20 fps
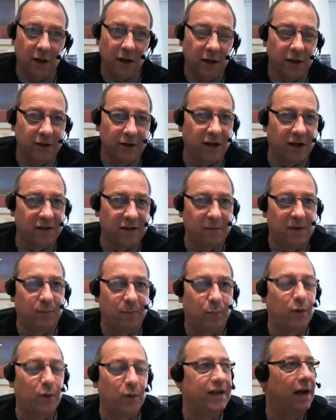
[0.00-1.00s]
has asked me to
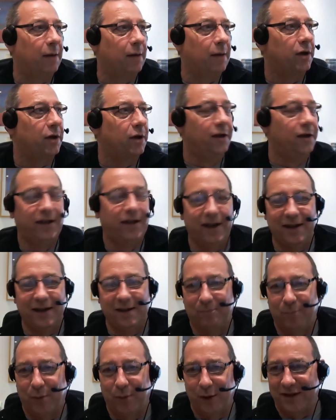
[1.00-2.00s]
print out because
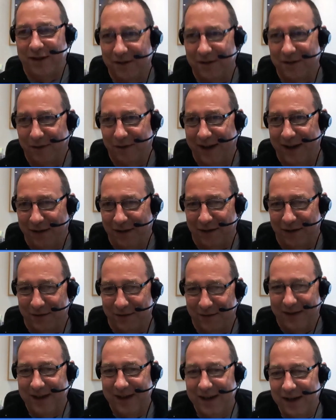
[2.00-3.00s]
her printer's run out
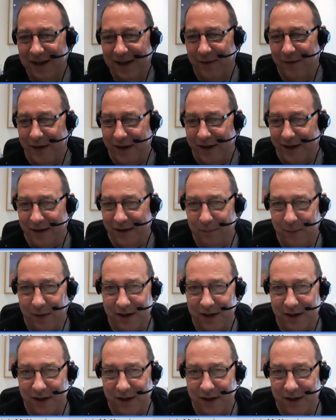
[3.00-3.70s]
of ink,